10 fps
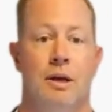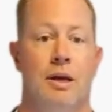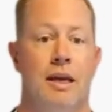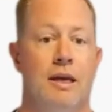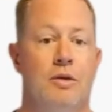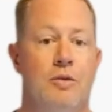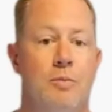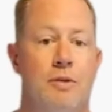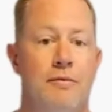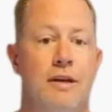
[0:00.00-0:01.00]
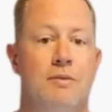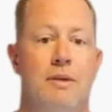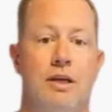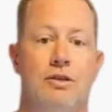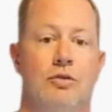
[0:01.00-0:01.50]
Include a brief
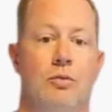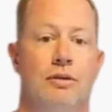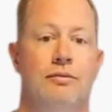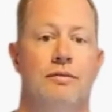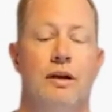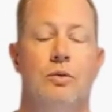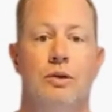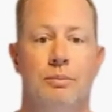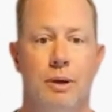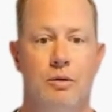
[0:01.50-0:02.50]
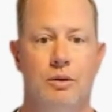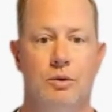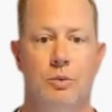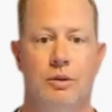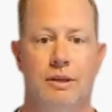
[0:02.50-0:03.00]
explanation of what the video is about,
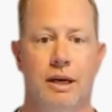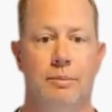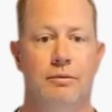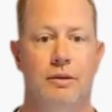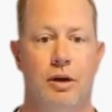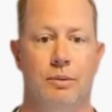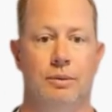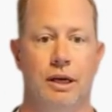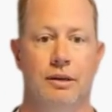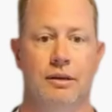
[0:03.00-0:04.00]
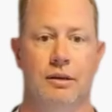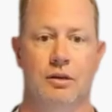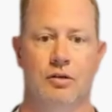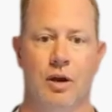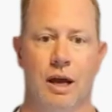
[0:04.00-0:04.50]
as well as the name of your company,
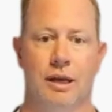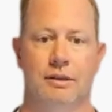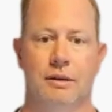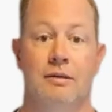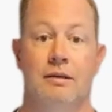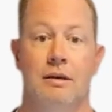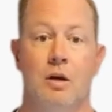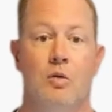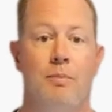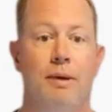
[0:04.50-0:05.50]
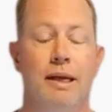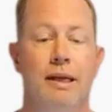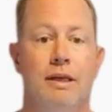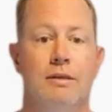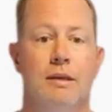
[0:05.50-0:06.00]
product, or
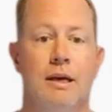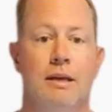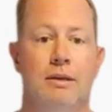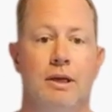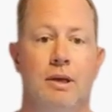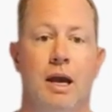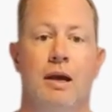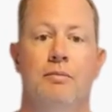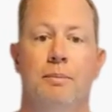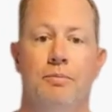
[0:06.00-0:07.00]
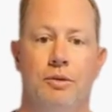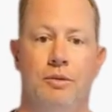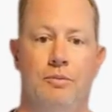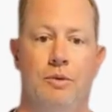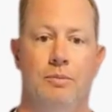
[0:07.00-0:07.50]
playlist. And remember,
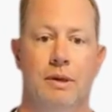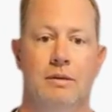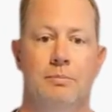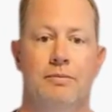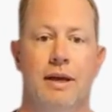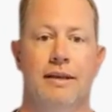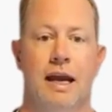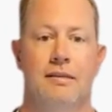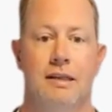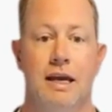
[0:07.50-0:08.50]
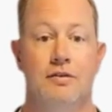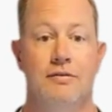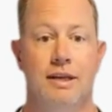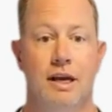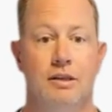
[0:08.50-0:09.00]
YouTube doesn't provide context for
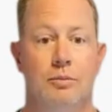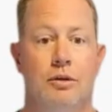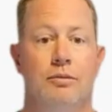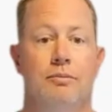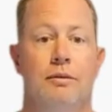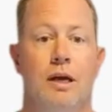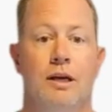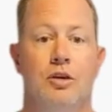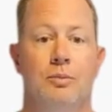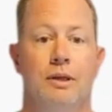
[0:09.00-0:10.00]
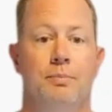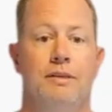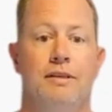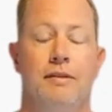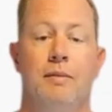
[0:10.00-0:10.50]
the customer, so be
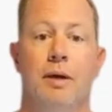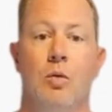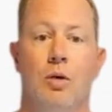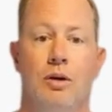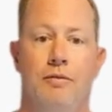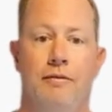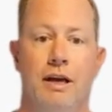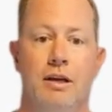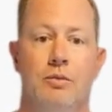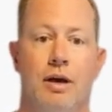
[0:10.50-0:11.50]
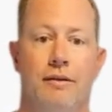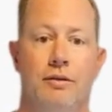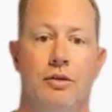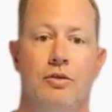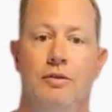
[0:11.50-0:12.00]
specific about what your video
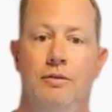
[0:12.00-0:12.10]
covers.